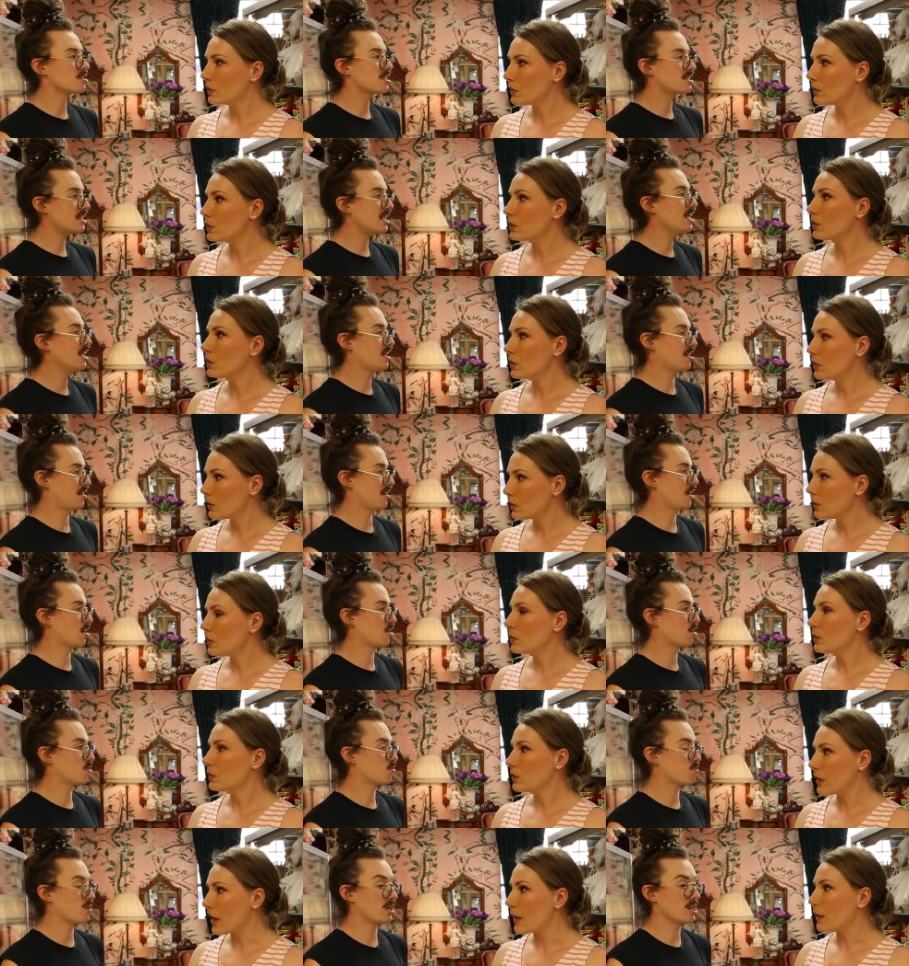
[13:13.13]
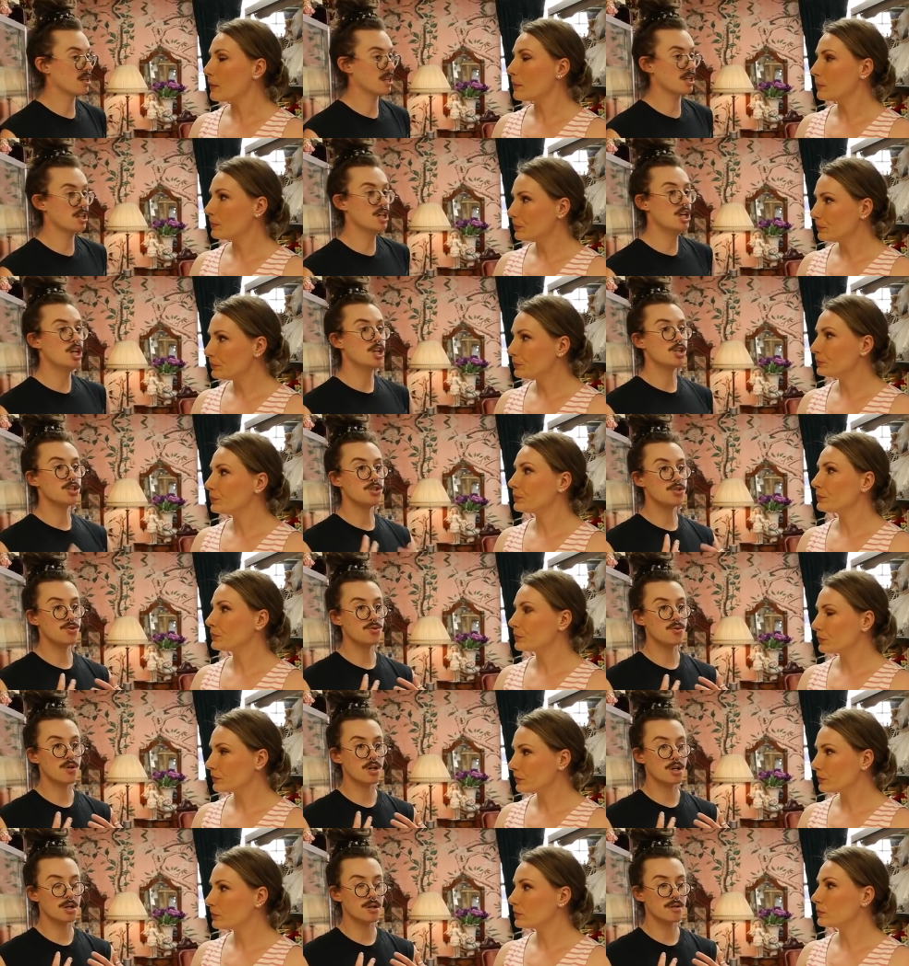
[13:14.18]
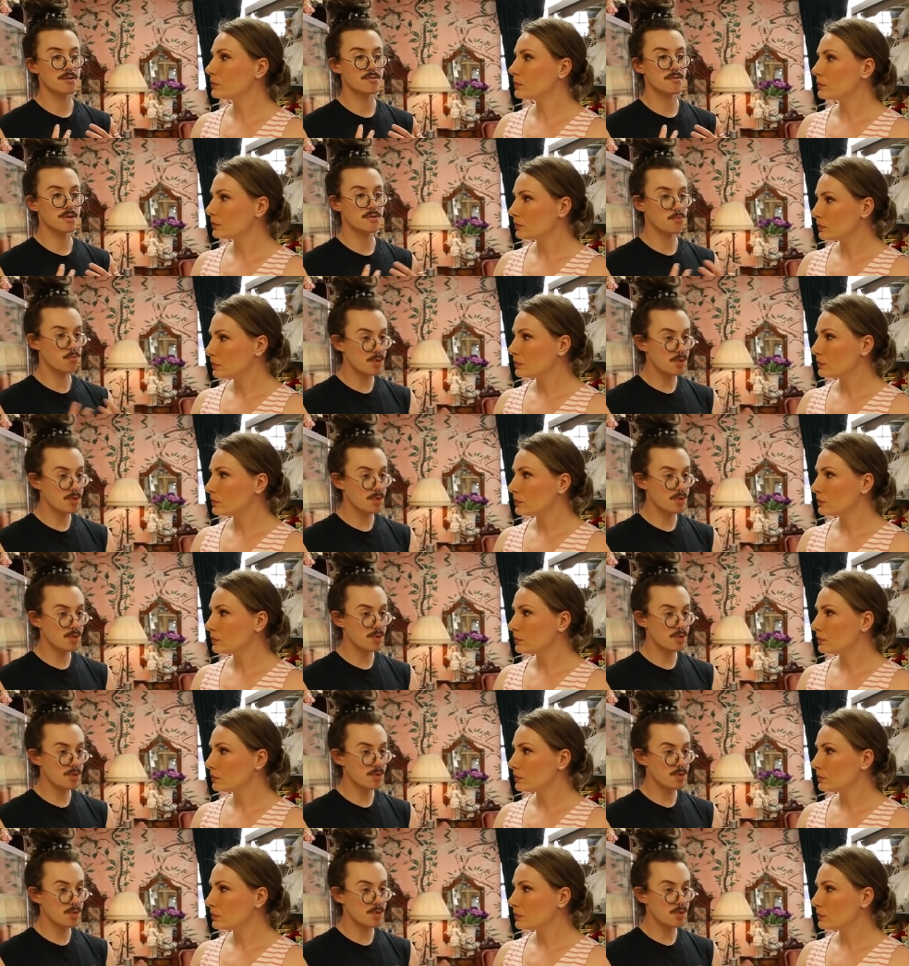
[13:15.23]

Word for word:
Speaker 1: stake there, yeah. right? Like you are.